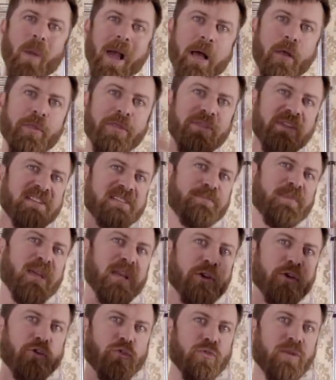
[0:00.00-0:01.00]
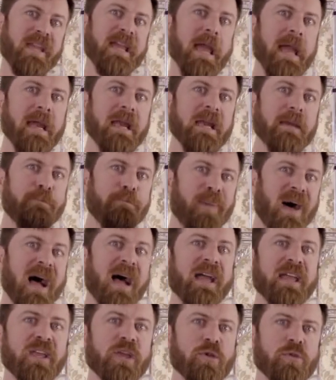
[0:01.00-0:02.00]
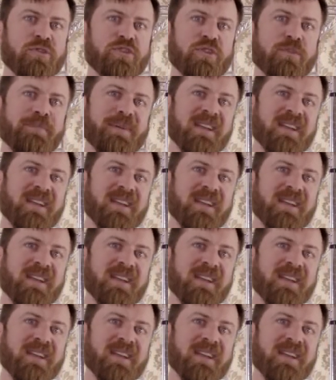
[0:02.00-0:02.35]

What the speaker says: wealth that's being created by YouTube,